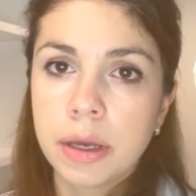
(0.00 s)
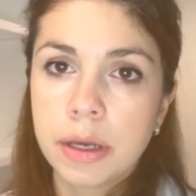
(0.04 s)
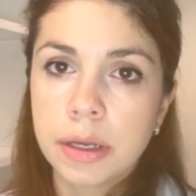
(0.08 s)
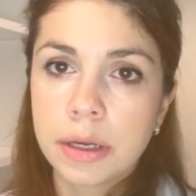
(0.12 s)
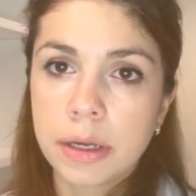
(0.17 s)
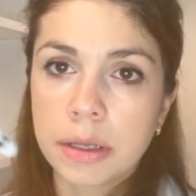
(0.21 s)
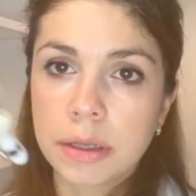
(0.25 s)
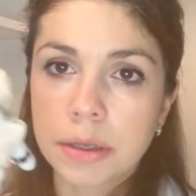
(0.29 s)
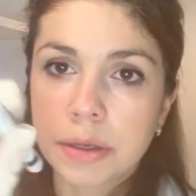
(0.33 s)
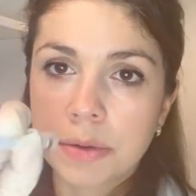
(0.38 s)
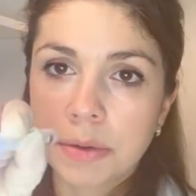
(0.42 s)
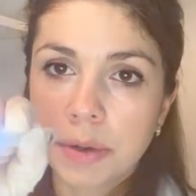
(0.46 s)

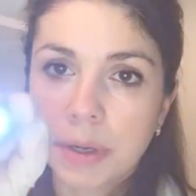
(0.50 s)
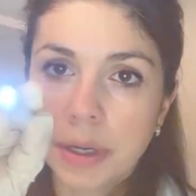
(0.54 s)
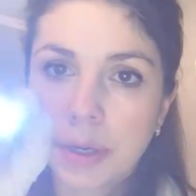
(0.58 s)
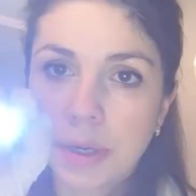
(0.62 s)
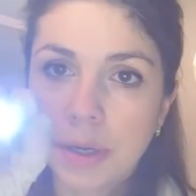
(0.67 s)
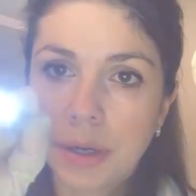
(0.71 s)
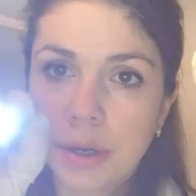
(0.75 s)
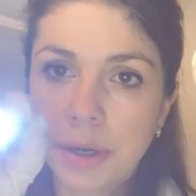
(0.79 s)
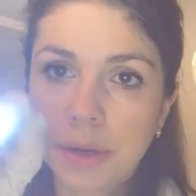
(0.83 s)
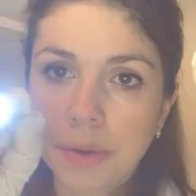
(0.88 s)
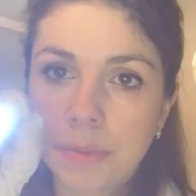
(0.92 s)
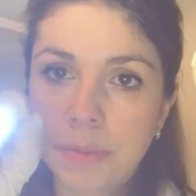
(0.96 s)
Now look right
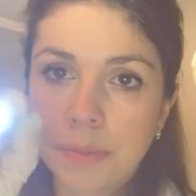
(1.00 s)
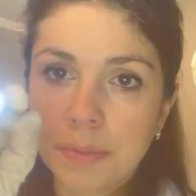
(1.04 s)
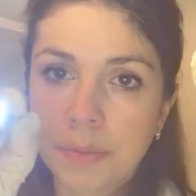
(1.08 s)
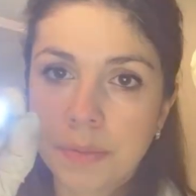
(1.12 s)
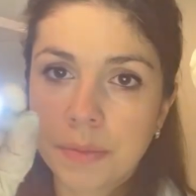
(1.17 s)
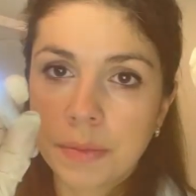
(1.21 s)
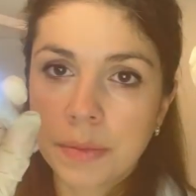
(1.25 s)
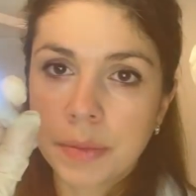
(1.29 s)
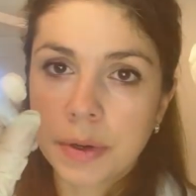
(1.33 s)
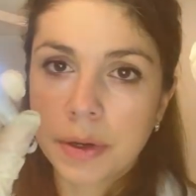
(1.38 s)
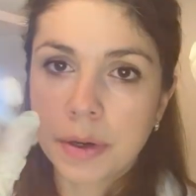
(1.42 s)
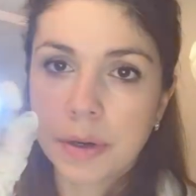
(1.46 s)
here.
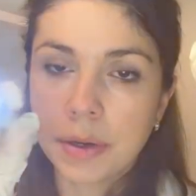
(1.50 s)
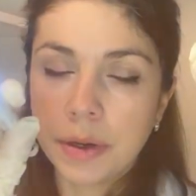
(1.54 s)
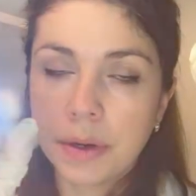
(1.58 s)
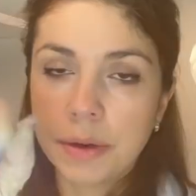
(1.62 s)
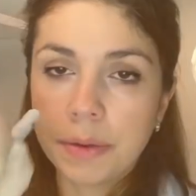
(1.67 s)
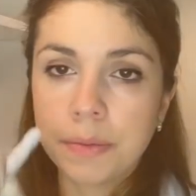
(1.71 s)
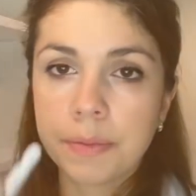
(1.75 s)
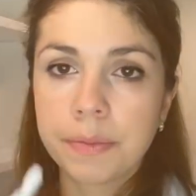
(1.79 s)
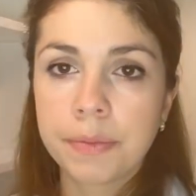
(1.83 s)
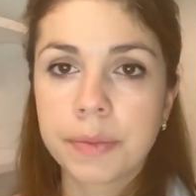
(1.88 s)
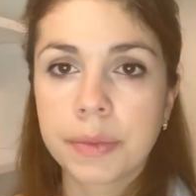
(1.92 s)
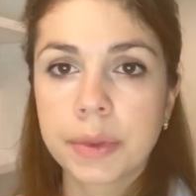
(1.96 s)
Good.
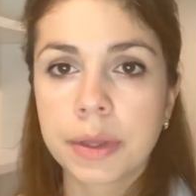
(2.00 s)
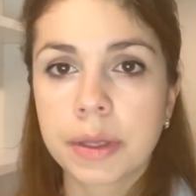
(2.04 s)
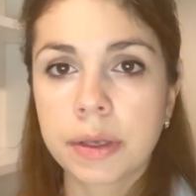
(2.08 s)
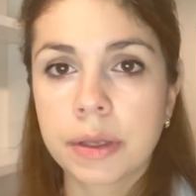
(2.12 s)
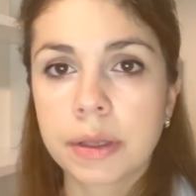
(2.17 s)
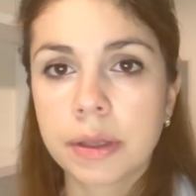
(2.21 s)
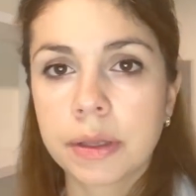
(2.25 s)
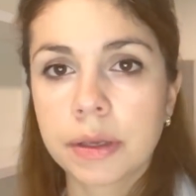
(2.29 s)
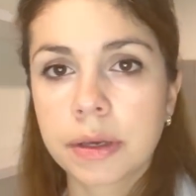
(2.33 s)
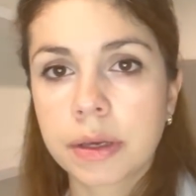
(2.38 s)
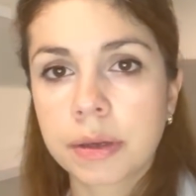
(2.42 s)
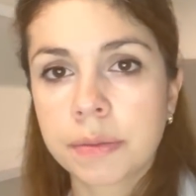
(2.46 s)
Now
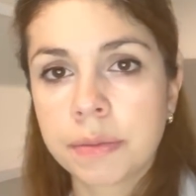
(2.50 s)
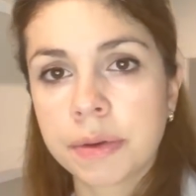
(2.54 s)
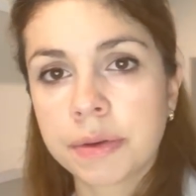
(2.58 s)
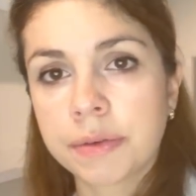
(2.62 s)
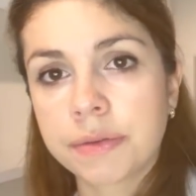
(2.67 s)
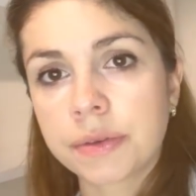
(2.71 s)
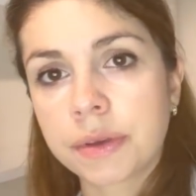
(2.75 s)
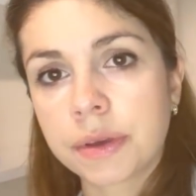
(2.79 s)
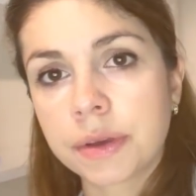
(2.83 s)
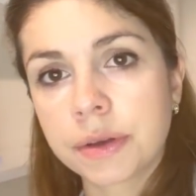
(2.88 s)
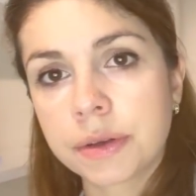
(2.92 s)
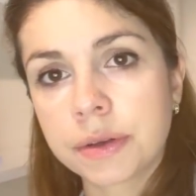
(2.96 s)
look at my
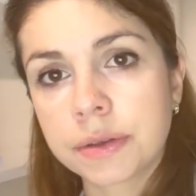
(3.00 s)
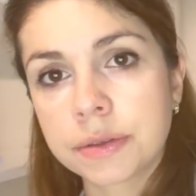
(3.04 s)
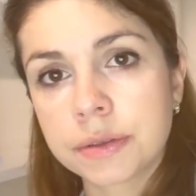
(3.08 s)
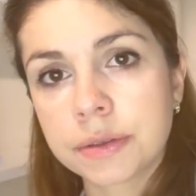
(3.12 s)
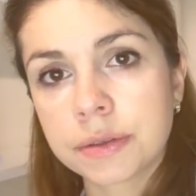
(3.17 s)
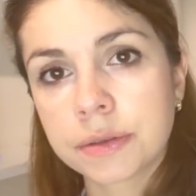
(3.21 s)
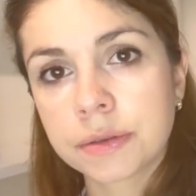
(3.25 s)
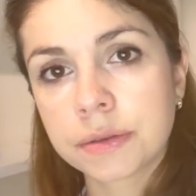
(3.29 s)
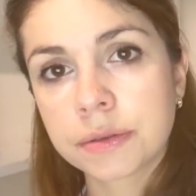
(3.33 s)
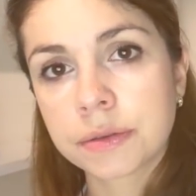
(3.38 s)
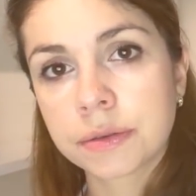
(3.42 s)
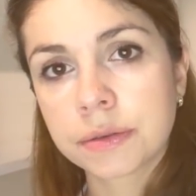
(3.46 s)
fingers.
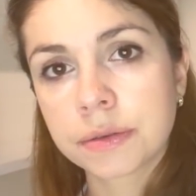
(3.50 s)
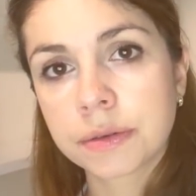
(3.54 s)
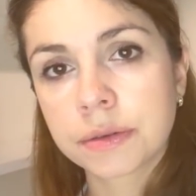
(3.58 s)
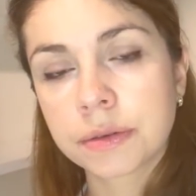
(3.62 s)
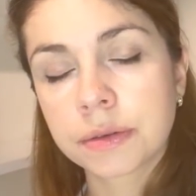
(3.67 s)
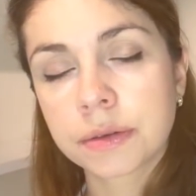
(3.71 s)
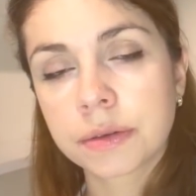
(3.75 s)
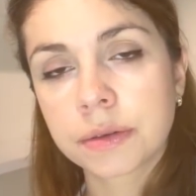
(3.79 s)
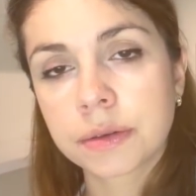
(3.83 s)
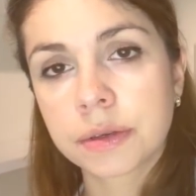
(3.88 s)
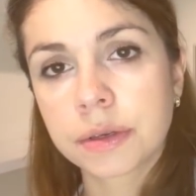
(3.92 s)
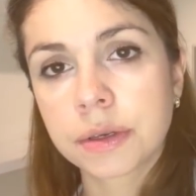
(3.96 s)

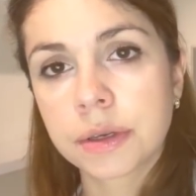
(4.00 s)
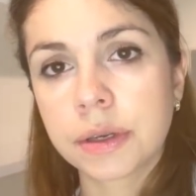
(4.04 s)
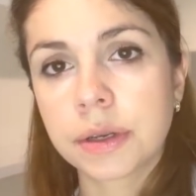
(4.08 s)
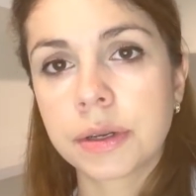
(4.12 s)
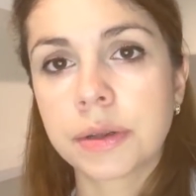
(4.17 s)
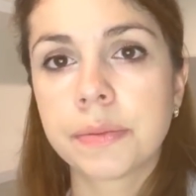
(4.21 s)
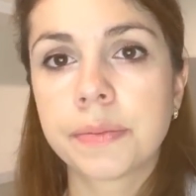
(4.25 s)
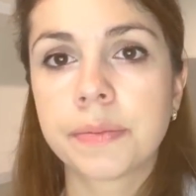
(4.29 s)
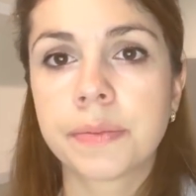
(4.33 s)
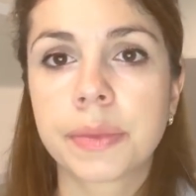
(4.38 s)
Good.